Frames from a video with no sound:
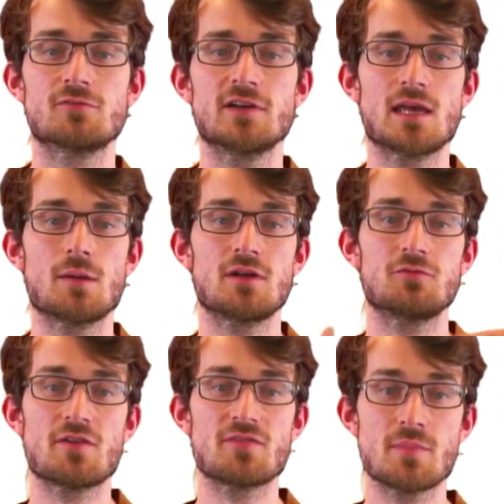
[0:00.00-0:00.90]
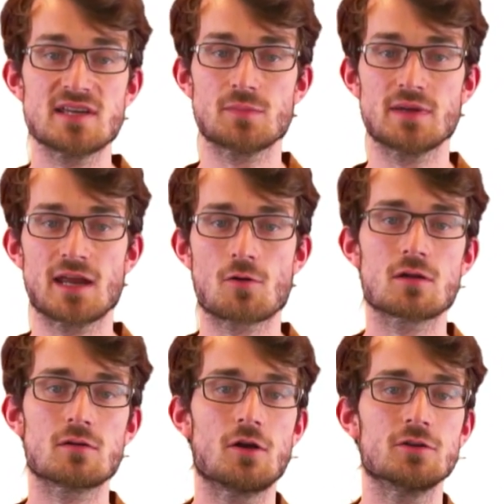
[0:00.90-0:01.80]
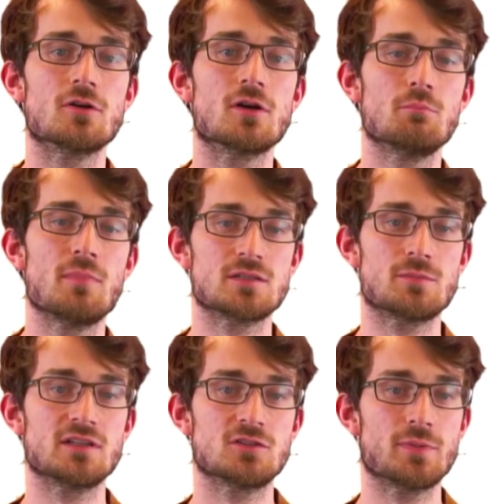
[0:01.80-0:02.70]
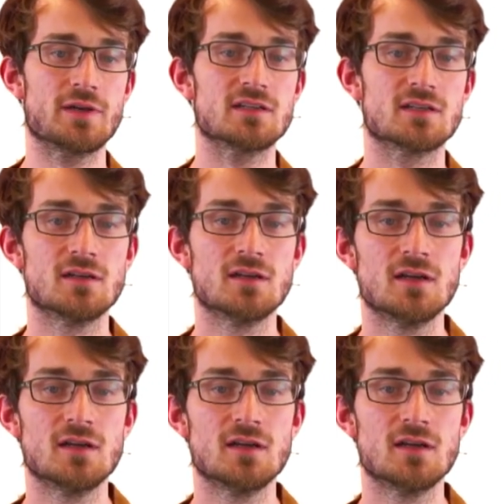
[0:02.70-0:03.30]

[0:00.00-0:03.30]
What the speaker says: For example, if you have a measurement error on your measurement qubit.